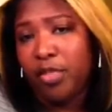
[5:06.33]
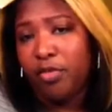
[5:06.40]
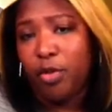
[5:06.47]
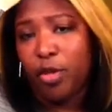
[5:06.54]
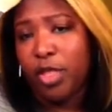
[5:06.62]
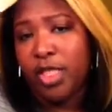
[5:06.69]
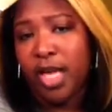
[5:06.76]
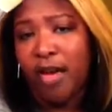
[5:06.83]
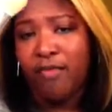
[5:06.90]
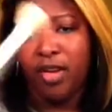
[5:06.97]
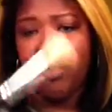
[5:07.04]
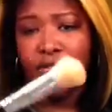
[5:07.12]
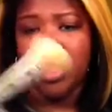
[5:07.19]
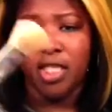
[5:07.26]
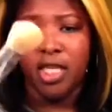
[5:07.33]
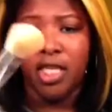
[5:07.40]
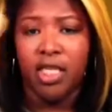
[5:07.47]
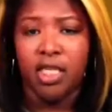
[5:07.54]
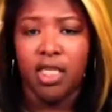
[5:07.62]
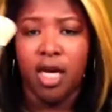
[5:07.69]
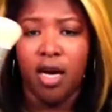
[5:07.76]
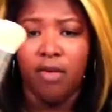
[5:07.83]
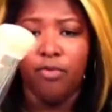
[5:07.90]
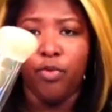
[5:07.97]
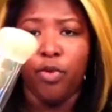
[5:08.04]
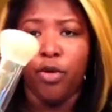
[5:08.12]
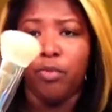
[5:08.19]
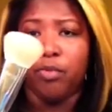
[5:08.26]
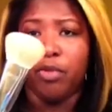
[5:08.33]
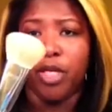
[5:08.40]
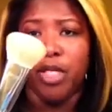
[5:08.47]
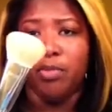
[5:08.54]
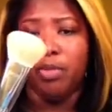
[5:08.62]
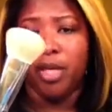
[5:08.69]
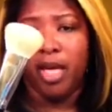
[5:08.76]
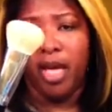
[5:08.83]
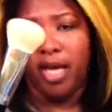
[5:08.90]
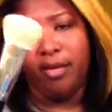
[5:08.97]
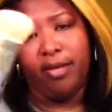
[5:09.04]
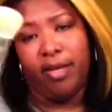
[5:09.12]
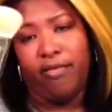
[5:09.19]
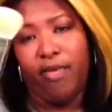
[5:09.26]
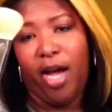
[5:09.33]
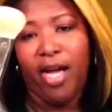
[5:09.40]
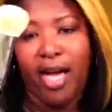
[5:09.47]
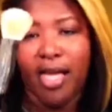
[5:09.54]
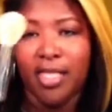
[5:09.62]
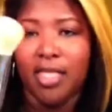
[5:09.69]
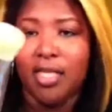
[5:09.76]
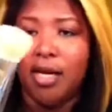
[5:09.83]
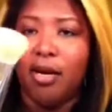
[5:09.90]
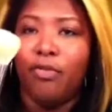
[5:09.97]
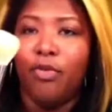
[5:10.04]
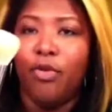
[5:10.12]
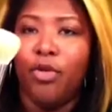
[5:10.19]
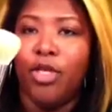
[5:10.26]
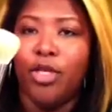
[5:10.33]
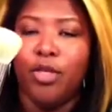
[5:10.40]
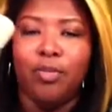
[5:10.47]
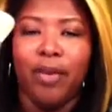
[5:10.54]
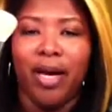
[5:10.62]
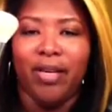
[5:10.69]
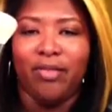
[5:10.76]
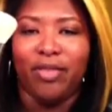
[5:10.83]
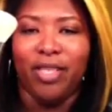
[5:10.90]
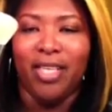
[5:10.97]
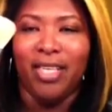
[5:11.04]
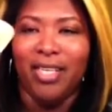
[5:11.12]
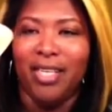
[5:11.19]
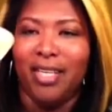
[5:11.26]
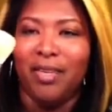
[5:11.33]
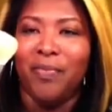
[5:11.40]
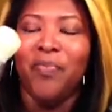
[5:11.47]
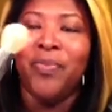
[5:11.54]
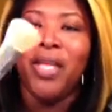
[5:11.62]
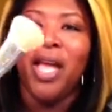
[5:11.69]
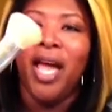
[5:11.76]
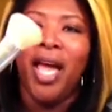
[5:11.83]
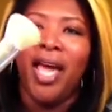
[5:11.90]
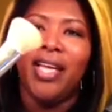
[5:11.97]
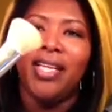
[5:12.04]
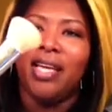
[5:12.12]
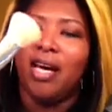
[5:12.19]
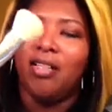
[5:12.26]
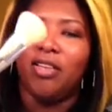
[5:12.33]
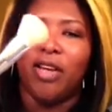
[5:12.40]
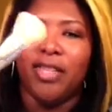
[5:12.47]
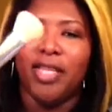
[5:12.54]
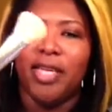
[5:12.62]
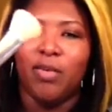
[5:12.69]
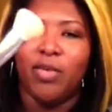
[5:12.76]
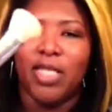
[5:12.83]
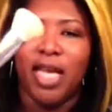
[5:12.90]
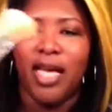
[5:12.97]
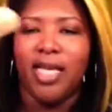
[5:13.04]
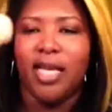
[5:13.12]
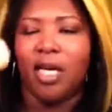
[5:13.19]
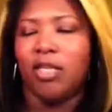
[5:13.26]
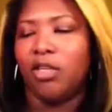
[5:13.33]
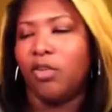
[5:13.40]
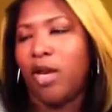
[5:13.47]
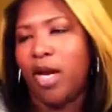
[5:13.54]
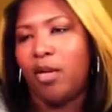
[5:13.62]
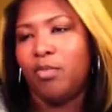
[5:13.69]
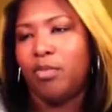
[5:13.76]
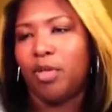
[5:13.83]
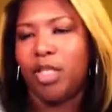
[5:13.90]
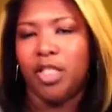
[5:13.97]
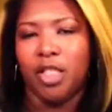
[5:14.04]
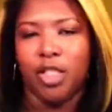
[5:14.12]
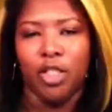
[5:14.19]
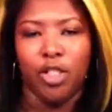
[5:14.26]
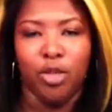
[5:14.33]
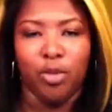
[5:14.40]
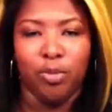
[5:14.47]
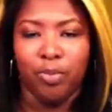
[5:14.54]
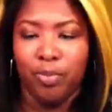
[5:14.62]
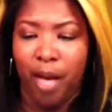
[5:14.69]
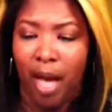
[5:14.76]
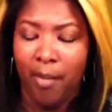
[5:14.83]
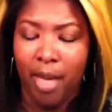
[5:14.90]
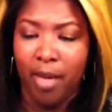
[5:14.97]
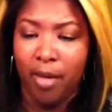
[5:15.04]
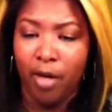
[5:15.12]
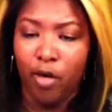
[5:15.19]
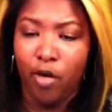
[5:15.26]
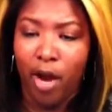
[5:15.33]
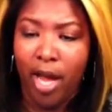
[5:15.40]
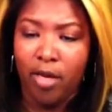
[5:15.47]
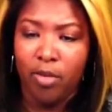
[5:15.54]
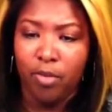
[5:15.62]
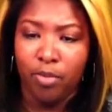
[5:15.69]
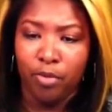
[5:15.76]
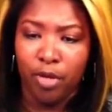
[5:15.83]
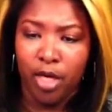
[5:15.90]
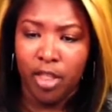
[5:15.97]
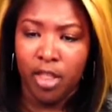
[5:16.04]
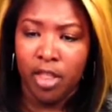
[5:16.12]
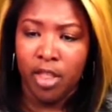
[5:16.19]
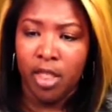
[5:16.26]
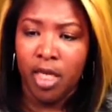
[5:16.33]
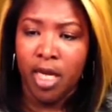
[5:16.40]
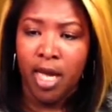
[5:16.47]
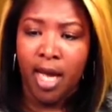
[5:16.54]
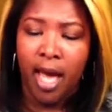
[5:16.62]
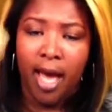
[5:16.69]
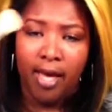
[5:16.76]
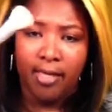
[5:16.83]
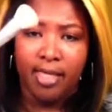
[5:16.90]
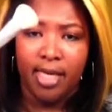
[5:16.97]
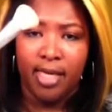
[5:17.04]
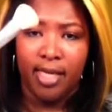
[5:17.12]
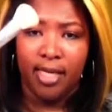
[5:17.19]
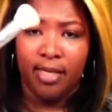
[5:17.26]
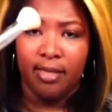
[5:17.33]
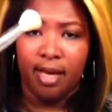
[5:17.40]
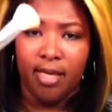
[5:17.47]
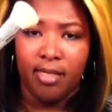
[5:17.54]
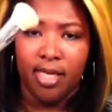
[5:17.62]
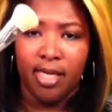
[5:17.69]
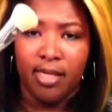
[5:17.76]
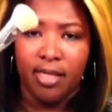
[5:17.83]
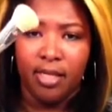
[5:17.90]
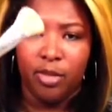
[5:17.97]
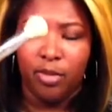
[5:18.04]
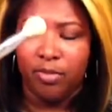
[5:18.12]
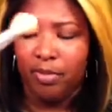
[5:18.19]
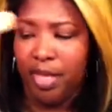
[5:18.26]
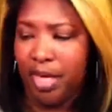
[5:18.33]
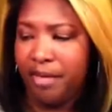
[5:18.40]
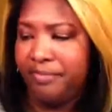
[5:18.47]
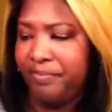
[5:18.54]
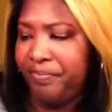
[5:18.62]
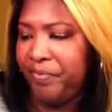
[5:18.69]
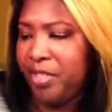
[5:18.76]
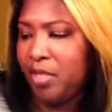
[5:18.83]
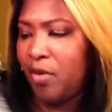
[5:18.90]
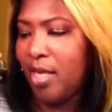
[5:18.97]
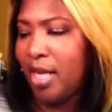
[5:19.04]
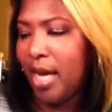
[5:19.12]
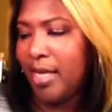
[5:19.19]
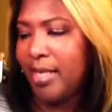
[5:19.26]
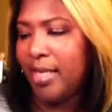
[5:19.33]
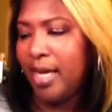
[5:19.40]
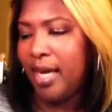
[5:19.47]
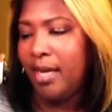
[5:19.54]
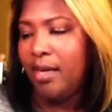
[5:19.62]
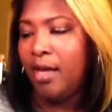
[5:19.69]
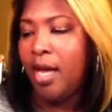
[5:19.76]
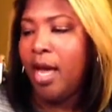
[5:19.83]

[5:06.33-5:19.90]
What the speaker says: Of course, I've never seen the Tom Ford brush, but hey, if I got a Tom Ford dupe out of a $8, I think it was $8 crown brush dupe. I mean, crown brush, I'll take it. I'll take the dupe. Yeah. So I like that.